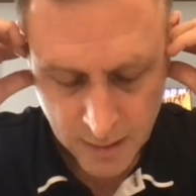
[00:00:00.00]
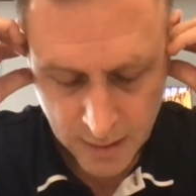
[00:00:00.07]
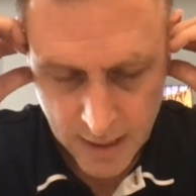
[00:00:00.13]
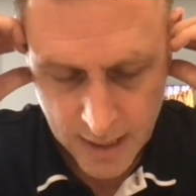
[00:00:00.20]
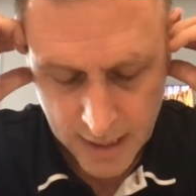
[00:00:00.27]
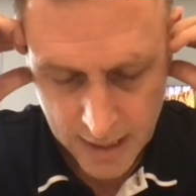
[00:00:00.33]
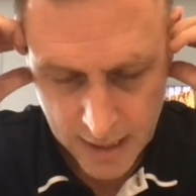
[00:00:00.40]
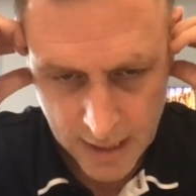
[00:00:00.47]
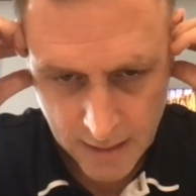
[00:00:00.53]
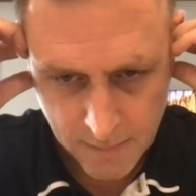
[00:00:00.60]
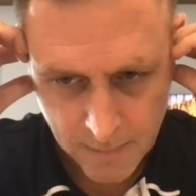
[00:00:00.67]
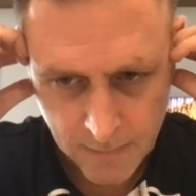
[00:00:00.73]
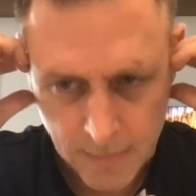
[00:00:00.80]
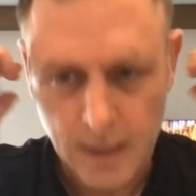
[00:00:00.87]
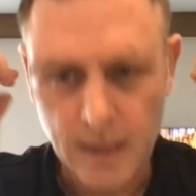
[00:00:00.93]

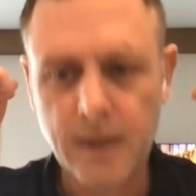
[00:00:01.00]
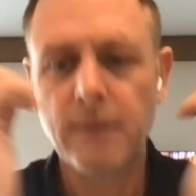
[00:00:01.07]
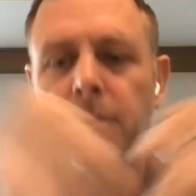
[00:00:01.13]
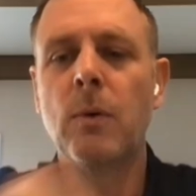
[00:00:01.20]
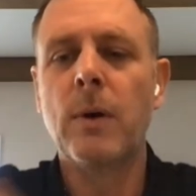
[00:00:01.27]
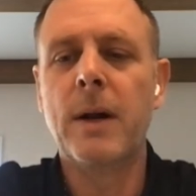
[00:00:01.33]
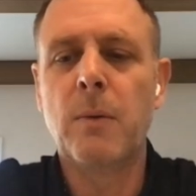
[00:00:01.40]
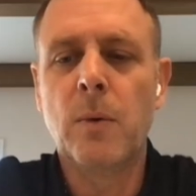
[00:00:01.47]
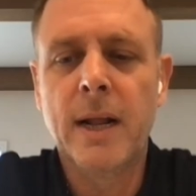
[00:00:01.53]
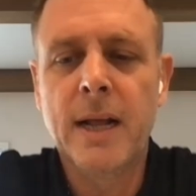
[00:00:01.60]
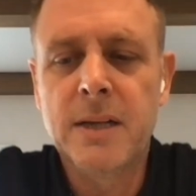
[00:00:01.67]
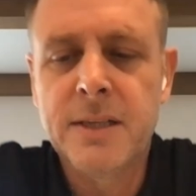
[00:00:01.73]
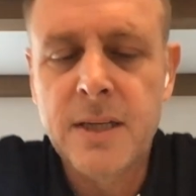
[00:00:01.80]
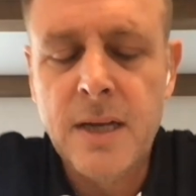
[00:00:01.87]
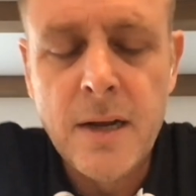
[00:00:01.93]
What
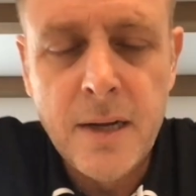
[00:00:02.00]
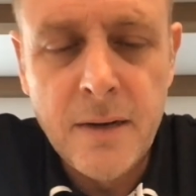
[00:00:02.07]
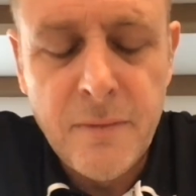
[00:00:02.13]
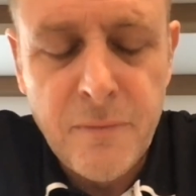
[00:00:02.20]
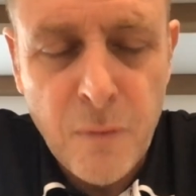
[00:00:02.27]
else has gone on in